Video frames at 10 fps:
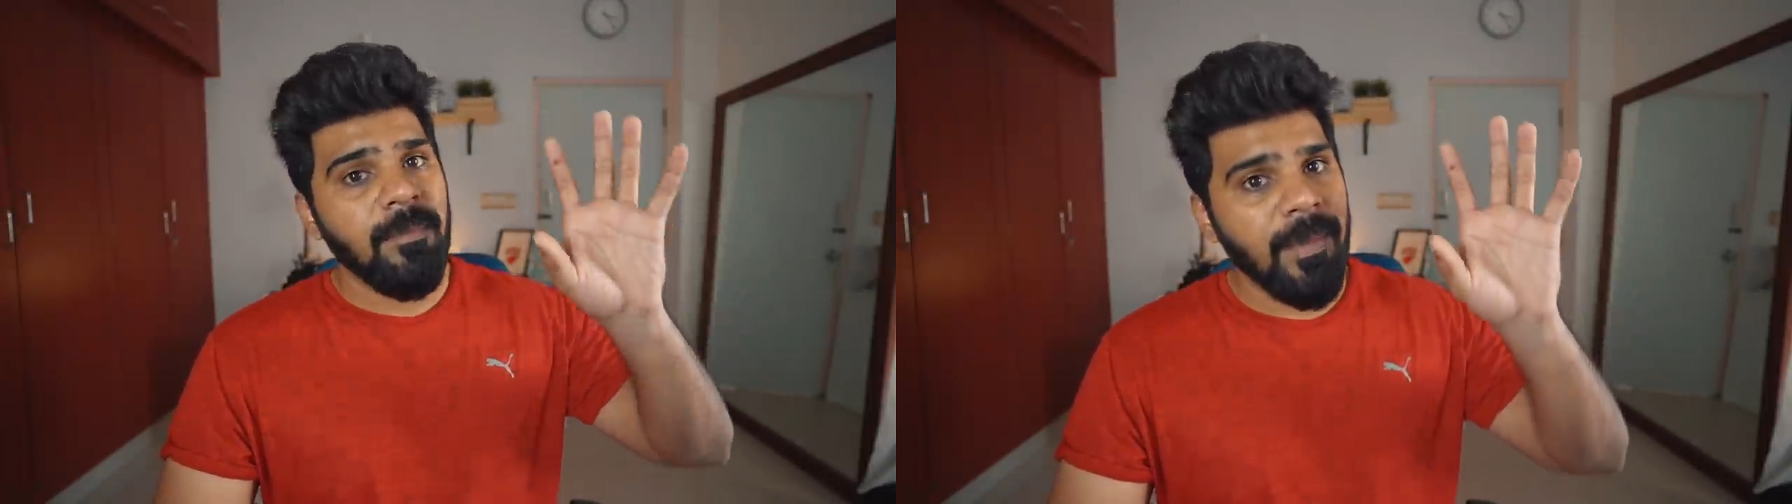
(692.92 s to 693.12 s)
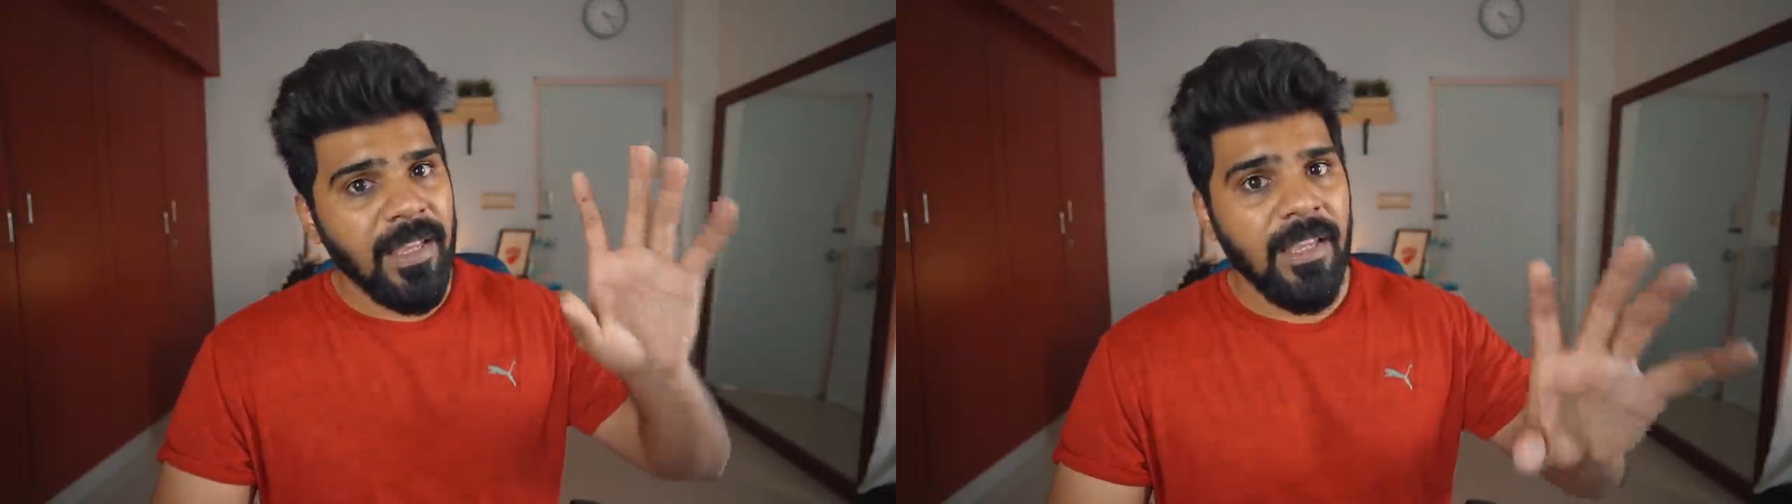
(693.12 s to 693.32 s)

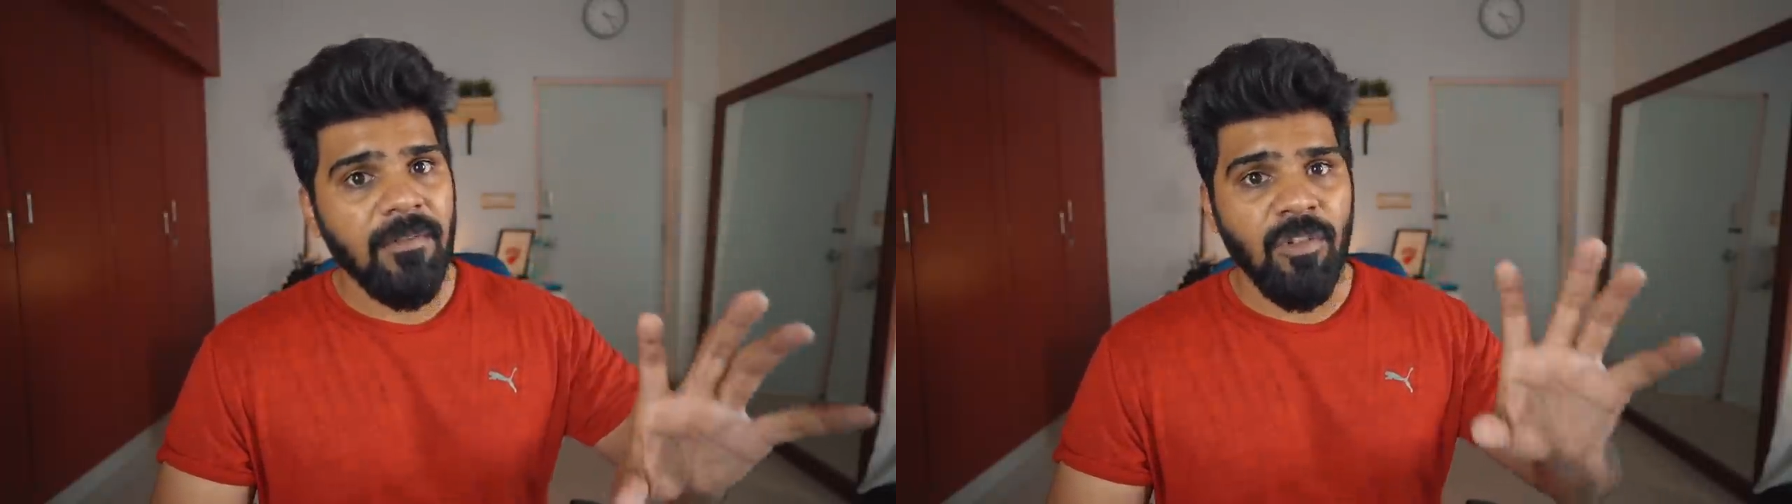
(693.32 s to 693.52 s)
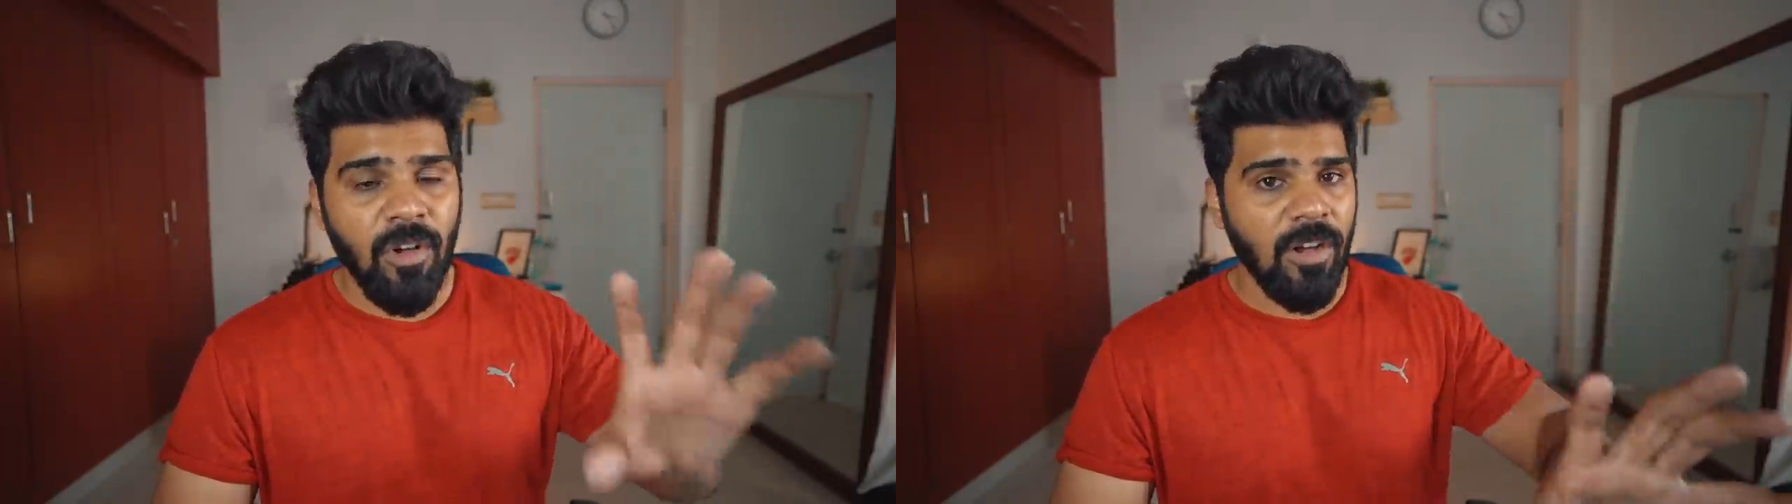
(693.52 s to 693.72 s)
making
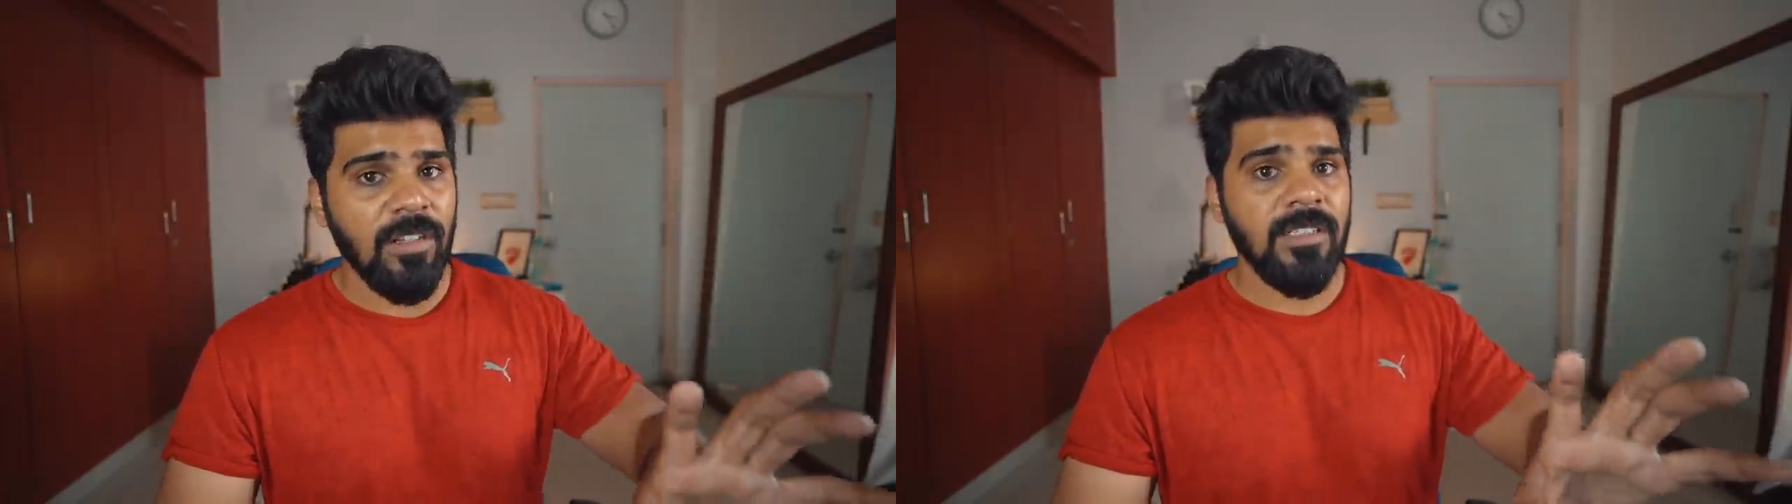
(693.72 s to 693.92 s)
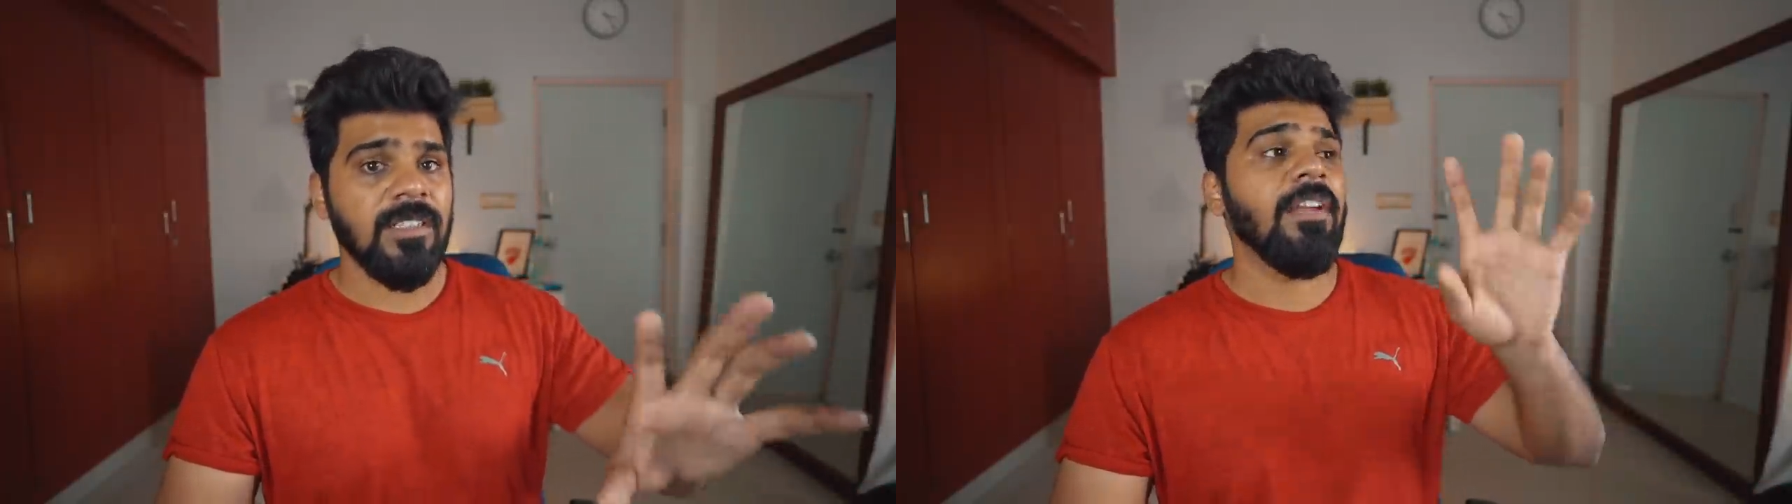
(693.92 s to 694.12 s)
vlogs,